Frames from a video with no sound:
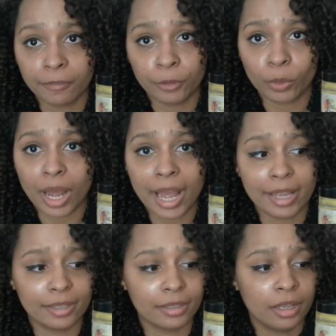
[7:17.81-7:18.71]
If you
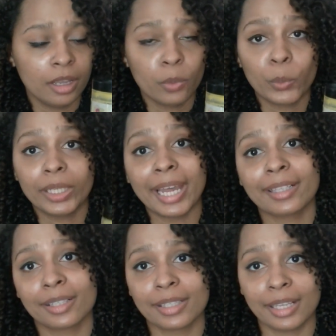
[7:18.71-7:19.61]
guys would
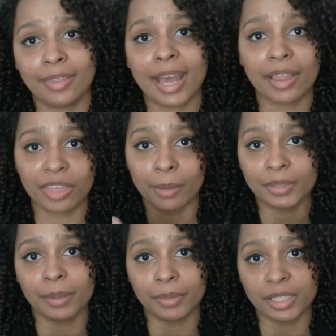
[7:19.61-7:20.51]
like to see that,
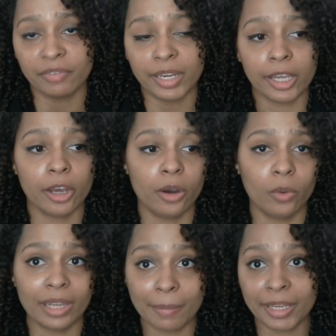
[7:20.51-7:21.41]
thumbs up this
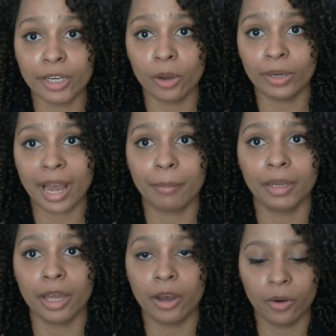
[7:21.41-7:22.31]
video, let me know down
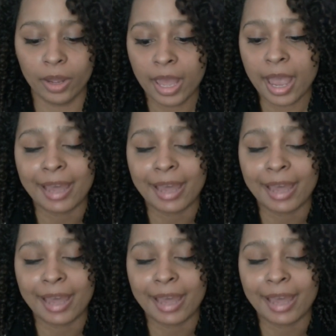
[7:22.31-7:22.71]
below,